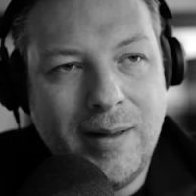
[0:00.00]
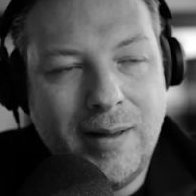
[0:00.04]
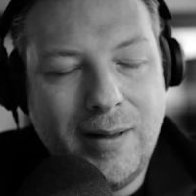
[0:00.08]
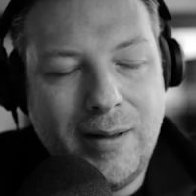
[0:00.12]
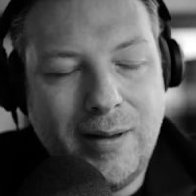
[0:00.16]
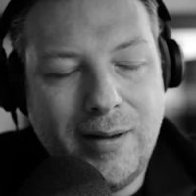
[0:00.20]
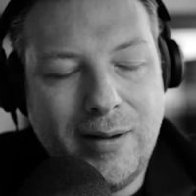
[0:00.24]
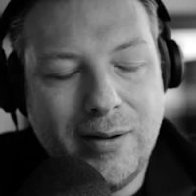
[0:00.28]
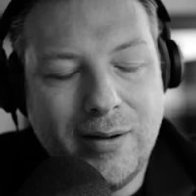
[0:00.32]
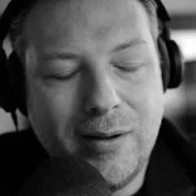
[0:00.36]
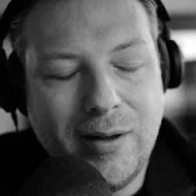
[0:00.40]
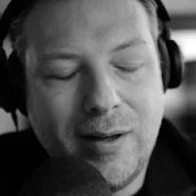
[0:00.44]

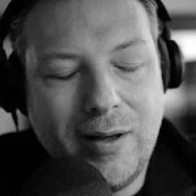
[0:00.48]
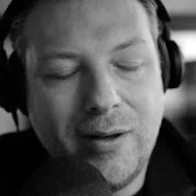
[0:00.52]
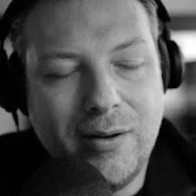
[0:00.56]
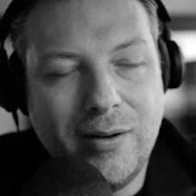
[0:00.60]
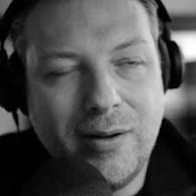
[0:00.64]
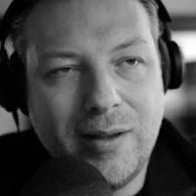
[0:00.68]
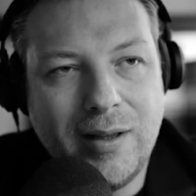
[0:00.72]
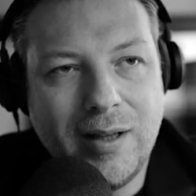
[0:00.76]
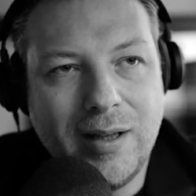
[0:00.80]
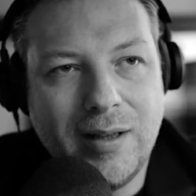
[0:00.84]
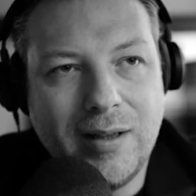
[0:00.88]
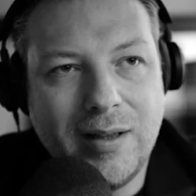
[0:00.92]
I
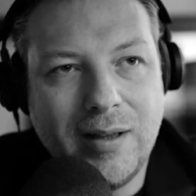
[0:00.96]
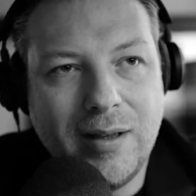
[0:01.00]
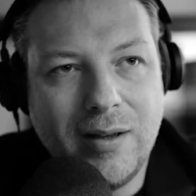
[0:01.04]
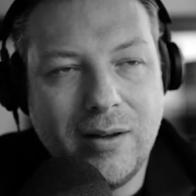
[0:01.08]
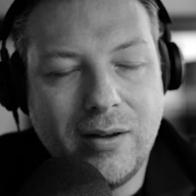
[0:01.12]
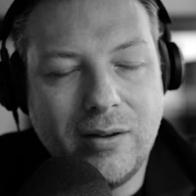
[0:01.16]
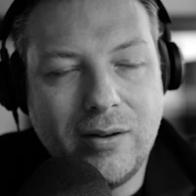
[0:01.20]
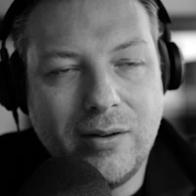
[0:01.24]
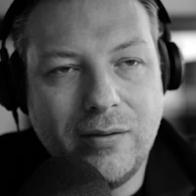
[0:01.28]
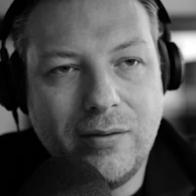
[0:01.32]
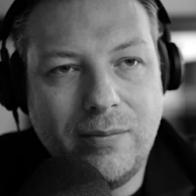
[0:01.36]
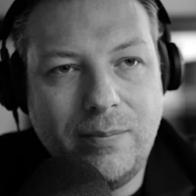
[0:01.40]
looked at a
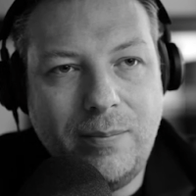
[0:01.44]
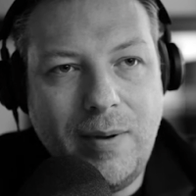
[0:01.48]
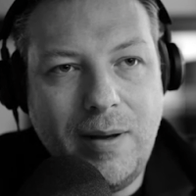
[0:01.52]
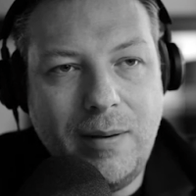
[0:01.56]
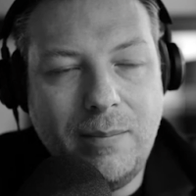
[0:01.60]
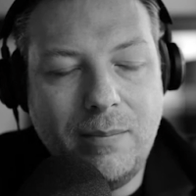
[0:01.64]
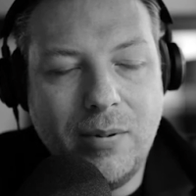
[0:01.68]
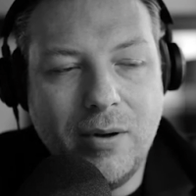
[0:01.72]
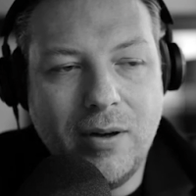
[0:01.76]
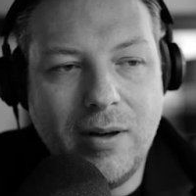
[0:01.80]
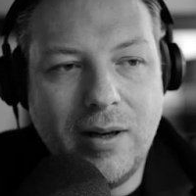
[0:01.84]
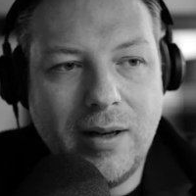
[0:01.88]
lot of
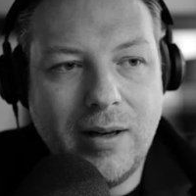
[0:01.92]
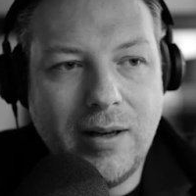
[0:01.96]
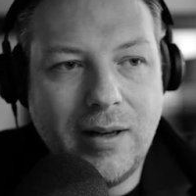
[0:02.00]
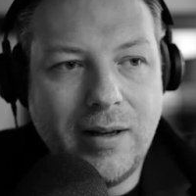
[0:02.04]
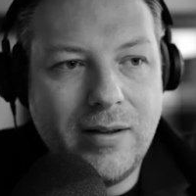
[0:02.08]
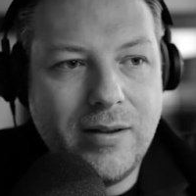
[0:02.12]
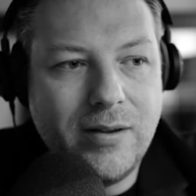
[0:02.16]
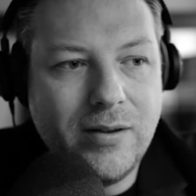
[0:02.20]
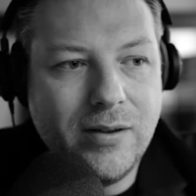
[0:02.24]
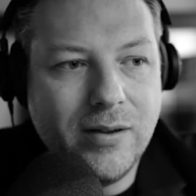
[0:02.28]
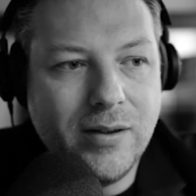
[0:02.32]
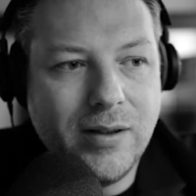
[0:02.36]
people and
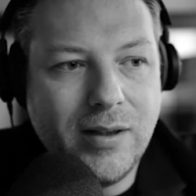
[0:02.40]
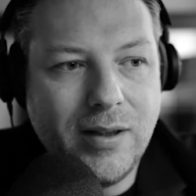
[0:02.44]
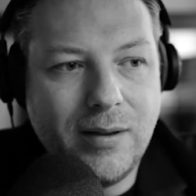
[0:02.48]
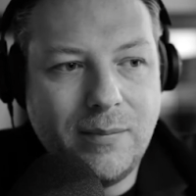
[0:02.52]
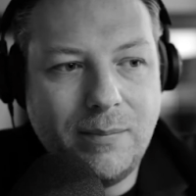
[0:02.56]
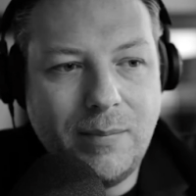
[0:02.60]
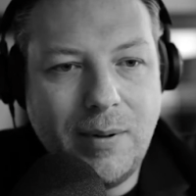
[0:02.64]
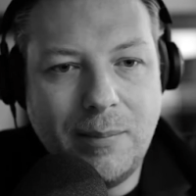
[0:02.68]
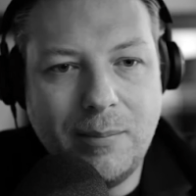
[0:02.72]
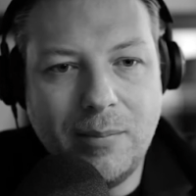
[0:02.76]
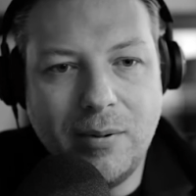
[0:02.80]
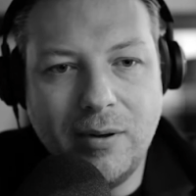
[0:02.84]
I saw
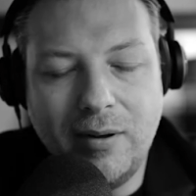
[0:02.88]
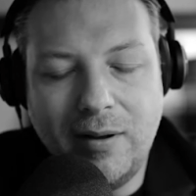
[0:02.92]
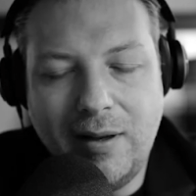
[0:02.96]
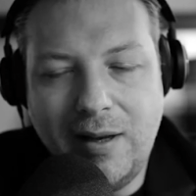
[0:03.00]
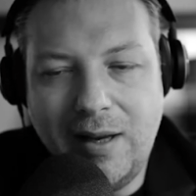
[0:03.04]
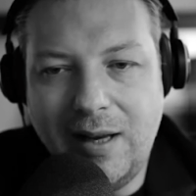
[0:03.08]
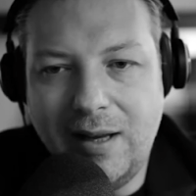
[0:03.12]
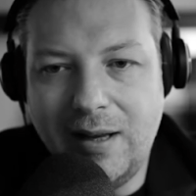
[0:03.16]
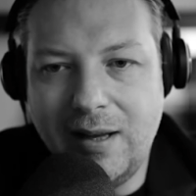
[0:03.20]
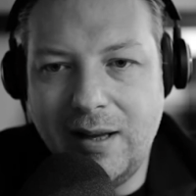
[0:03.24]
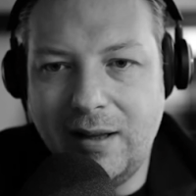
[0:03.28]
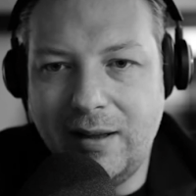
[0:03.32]
that people
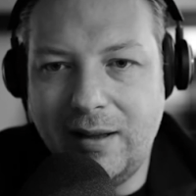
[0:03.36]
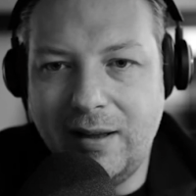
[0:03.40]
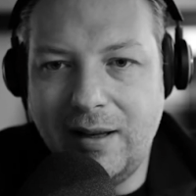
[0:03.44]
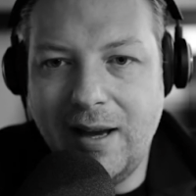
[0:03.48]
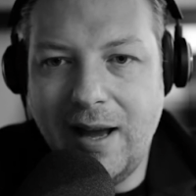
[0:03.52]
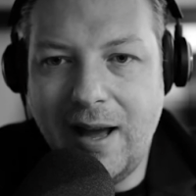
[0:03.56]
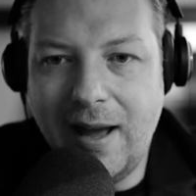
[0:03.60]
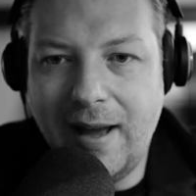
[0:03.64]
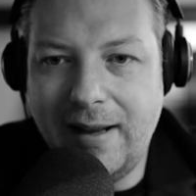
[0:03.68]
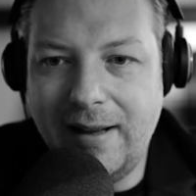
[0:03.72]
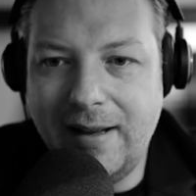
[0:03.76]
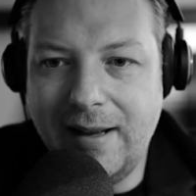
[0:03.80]
needed
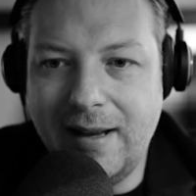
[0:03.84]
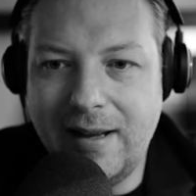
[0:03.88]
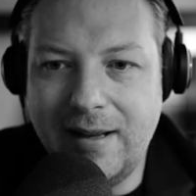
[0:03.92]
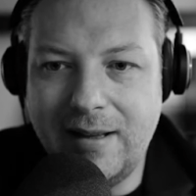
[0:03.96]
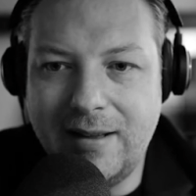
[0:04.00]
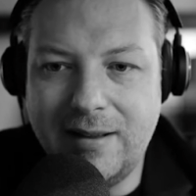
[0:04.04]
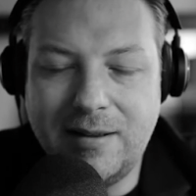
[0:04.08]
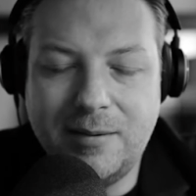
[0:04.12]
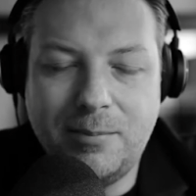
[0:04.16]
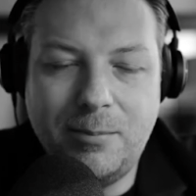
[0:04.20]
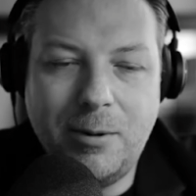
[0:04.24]
guidance,